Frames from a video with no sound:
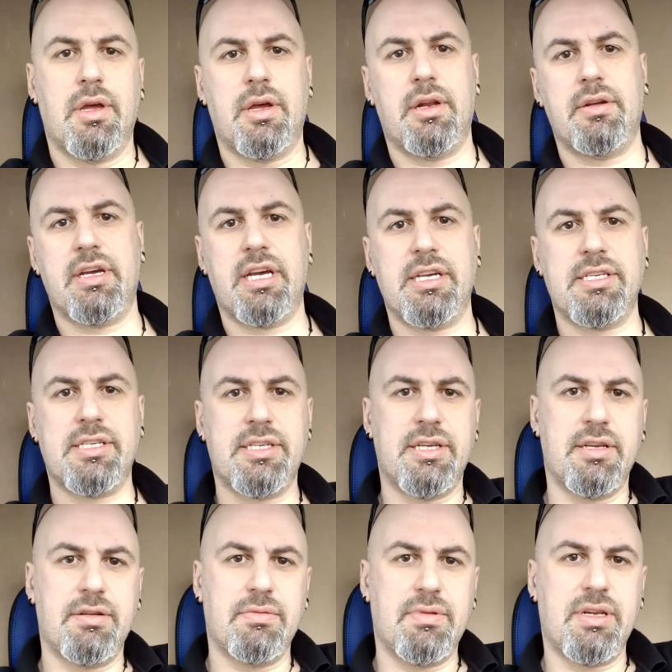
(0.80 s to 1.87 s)
Hi
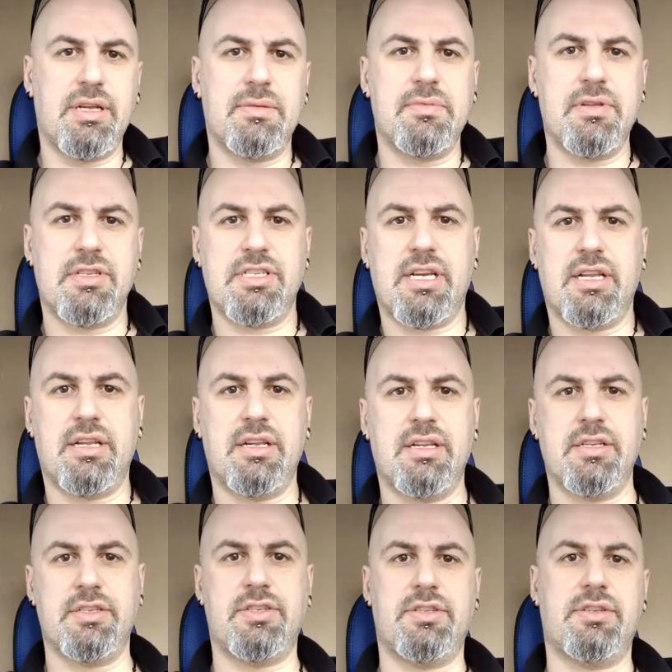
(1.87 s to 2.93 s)
guys, welcome to the
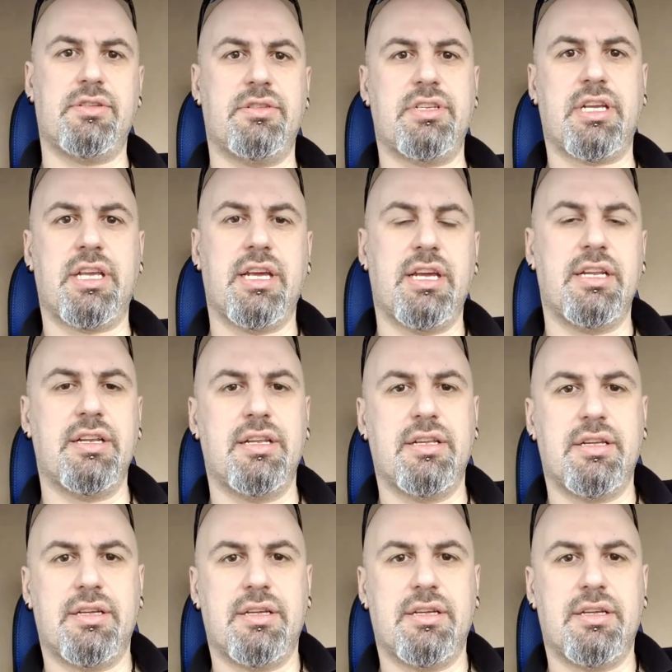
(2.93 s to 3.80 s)
channel, Zorts again.